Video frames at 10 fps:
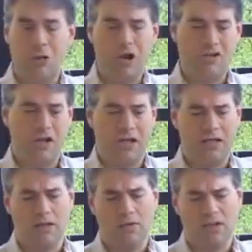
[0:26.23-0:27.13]
question, I
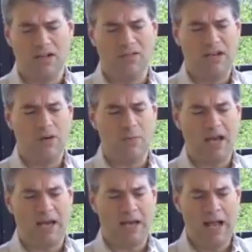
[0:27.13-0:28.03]
like to do a little video
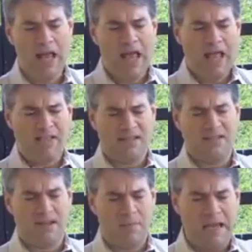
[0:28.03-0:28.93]
about it. He
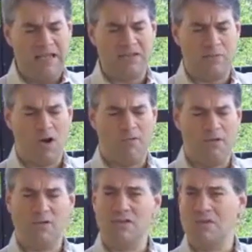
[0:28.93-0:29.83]
says, I'm making some
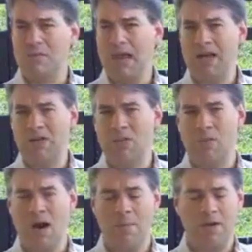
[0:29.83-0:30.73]
offers on some bank-owned
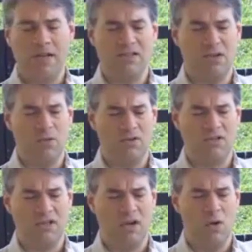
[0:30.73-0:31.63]
properties, and he
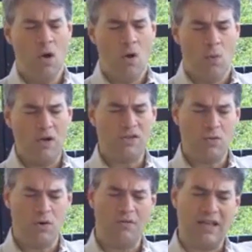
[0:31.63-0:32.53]
wants to know what
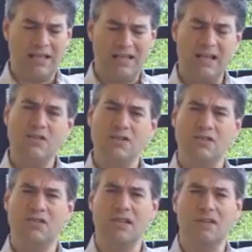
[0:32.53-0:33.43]
sort of
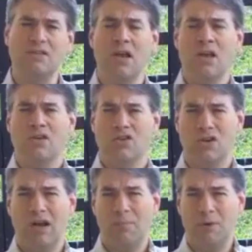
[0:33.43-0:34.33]
contingencies
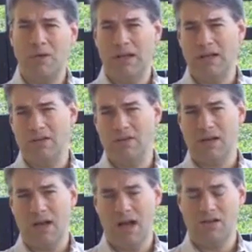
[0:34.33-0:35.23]
should I put into
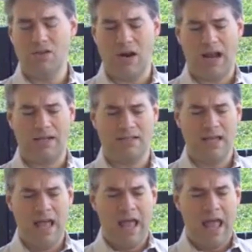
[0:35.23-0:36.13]
the contracts.
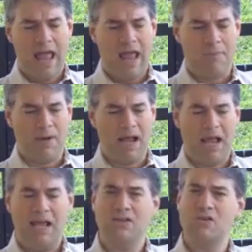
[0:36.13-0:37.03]
And my
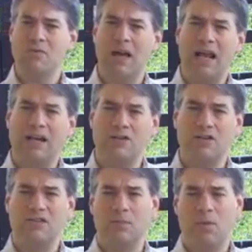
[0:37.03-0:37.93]
answer might
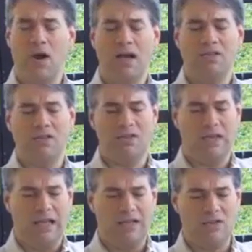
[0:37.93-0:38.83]
actually surprise you.
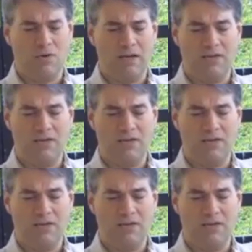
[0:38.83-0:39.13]
The answer